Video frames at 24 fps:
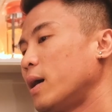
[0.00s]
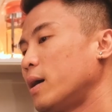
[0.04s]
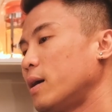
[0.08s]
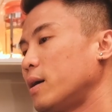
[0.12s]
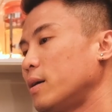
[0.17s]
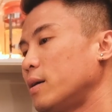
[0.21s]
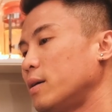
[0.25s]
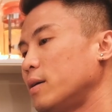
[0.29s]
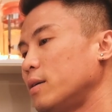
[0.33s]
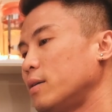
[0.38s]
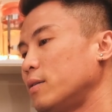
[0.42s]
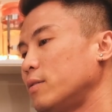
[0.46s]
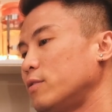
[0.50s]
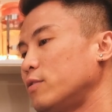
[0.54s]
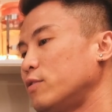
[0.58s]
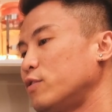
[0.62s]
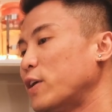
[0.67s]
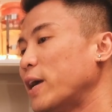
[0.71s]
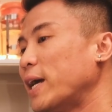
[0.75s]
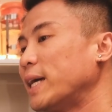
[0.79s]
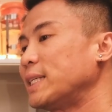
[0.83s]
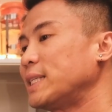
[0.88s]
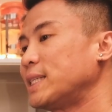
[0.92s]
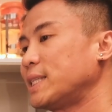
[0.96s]

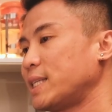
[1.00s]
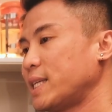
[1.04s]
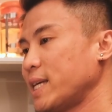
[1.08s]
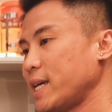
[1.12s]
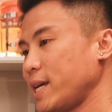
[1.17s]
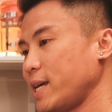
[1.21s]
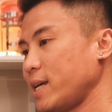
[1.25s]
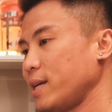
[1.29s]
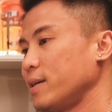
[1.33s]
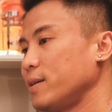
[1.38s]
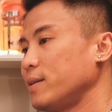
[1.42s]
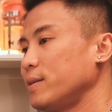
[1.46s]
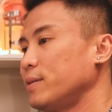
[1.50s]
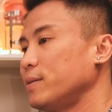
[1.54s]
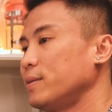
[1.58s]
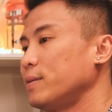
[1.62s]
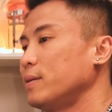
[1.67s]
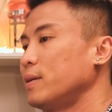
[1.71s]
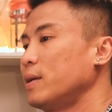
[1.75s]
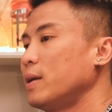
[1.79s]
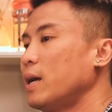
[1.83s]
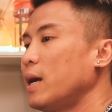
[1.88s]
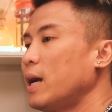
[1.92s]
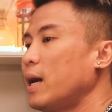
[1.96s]
Rest day.
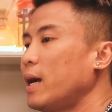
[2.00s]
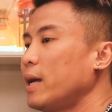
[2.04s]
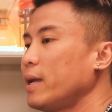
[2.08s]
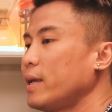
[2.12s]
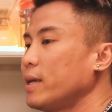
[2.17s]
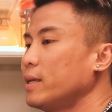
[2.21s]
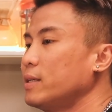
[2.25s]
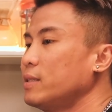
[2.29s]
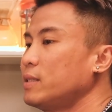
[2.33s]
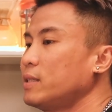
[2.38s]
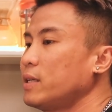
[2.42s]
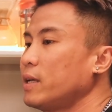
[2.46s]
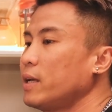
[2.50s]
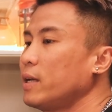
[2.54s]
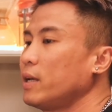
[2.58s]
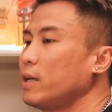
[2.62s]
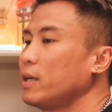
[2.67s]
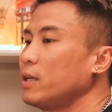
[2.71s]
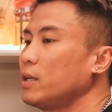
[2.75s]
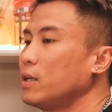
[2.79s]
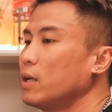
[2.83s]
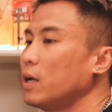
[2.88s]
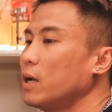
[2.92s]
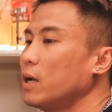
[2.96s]
I can say